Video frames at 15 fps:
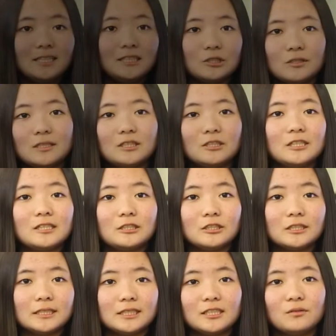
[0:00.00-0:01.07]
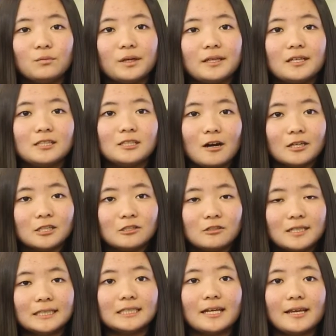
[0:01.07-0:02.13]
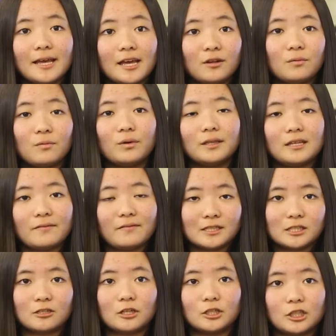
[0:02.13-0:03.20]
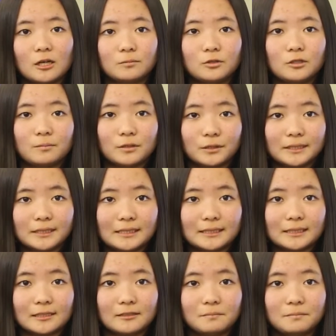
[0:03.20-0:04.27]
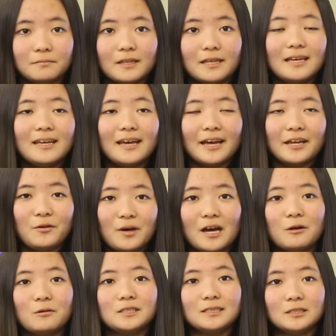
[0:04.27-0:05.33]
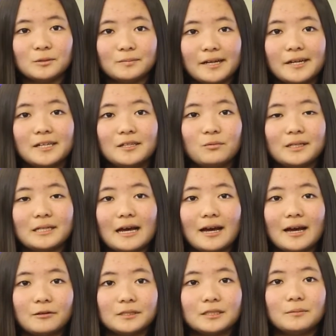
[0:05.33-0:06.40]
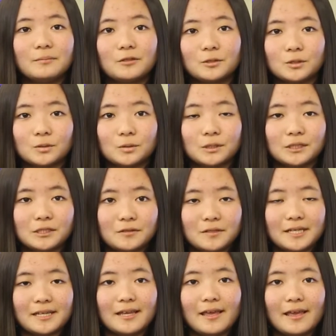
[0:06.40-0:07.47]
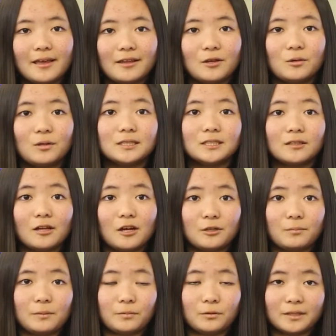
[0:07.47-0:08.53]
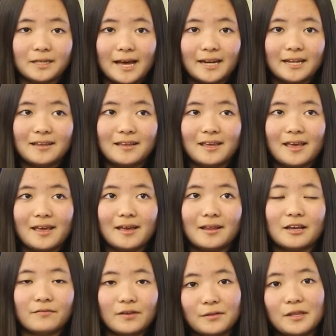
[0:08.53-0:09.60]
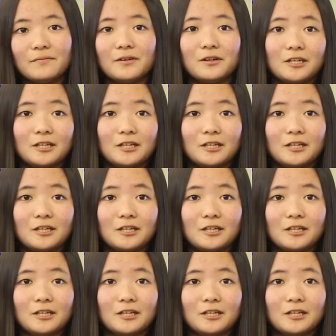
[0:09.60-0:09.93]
students are interested when they talk to us and when they visit our shop during build season. I know I was inspired when I was a middle school student and noticed a lot of people caddying, and I found that very